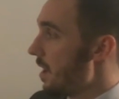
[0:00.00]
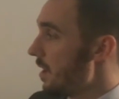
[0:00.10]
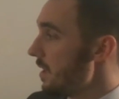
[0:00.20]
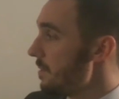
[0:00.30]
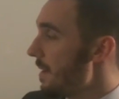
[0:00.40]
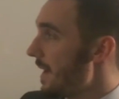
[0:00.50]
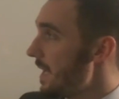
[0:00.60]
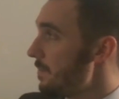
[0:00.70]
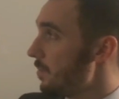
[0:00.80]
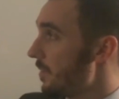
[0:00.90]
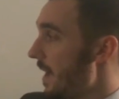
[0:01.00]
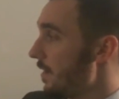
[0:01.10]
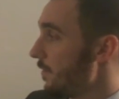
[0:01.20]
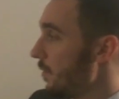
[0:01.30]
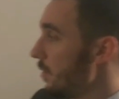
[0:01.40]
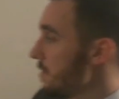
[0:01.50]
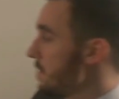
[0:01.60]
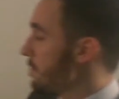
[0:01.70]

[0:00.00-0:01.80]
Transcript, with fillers: I am able, therefore, to